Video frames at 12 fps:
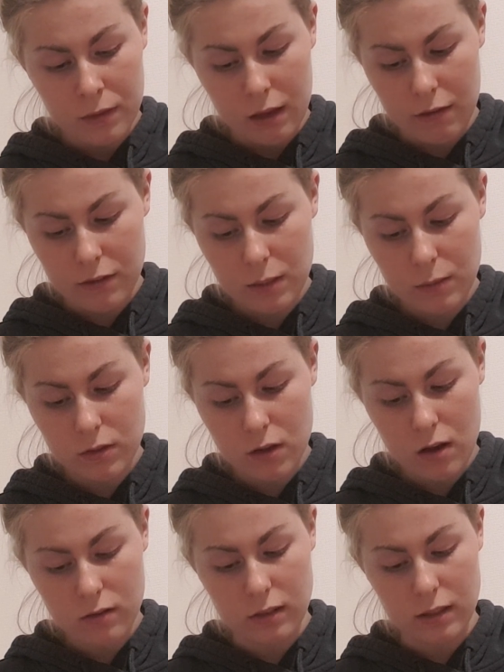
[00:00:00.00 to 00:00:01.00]
if she was
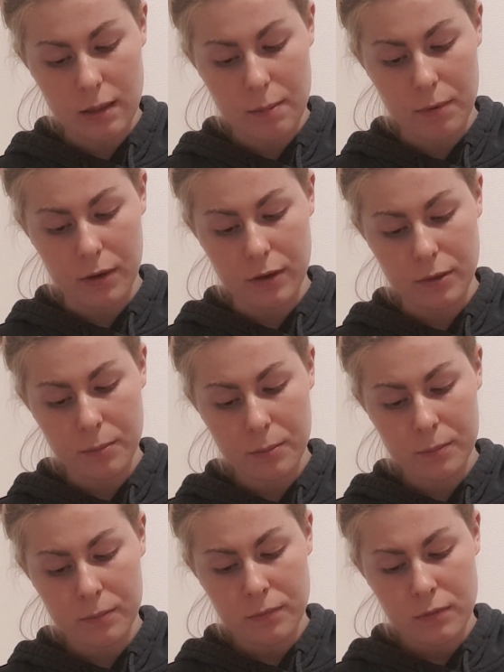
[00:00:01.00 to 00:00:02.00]
nasty tempered.
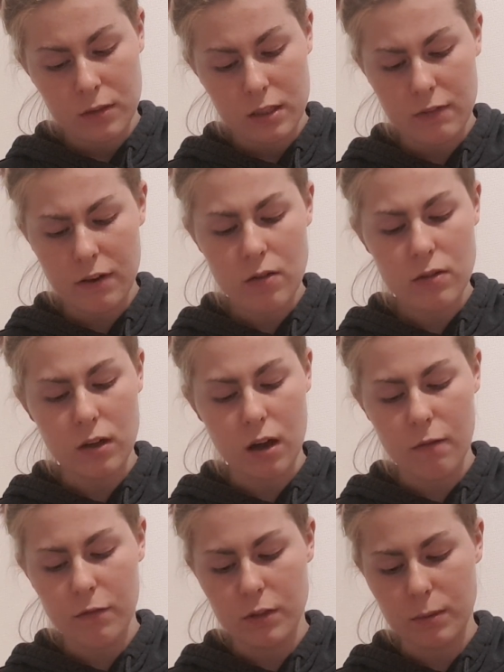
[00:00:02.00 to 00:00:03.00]
She felt
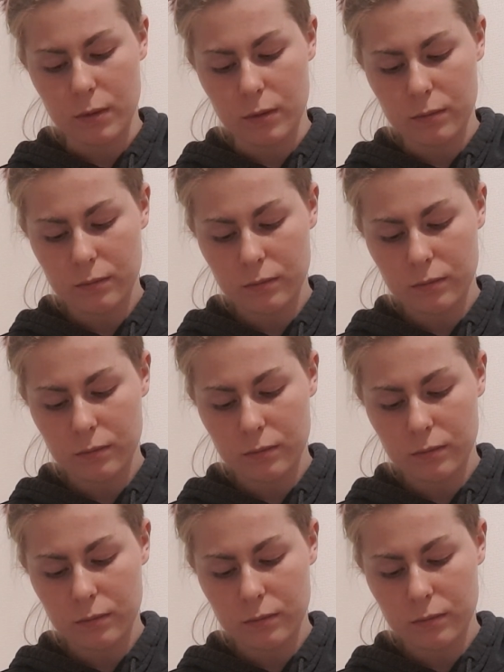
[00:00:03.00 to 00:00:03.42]
uncomfortable.